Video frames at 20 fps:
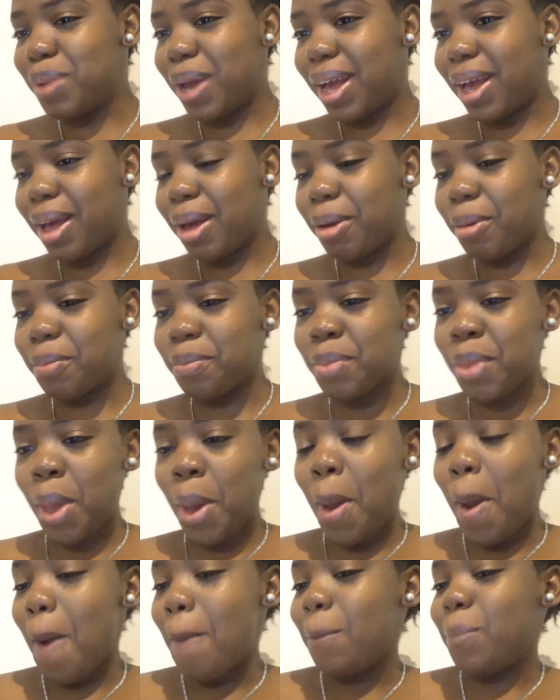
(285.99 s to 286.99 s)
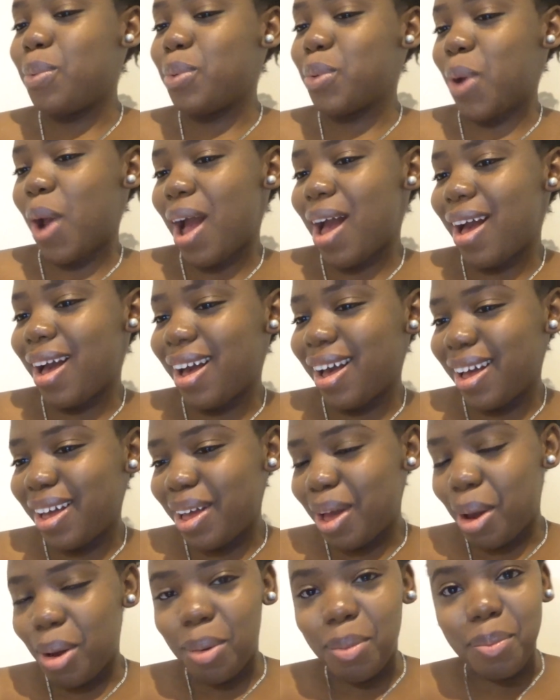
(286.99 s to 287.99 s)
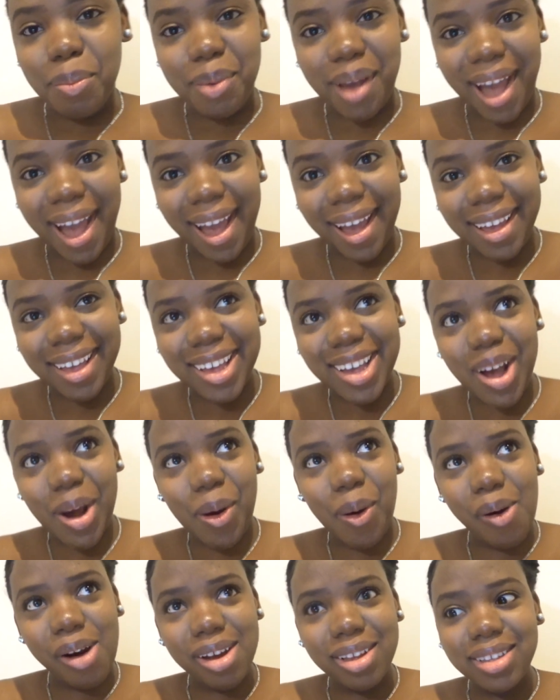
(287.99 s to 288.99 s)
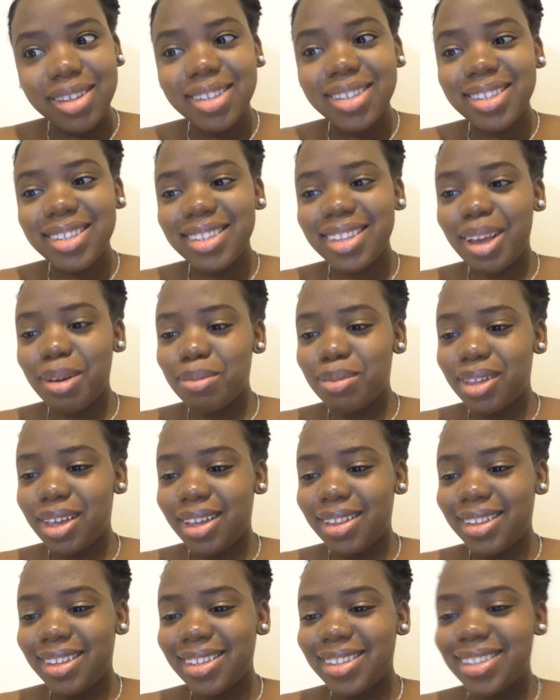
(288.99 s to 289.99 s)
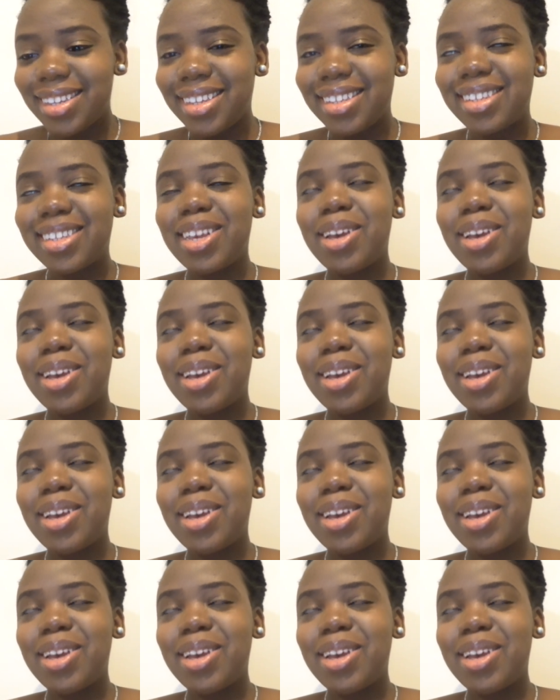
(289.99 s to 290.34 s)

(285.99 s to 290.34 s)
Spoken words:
back up. Bruh, I'm back on Snapchat. This is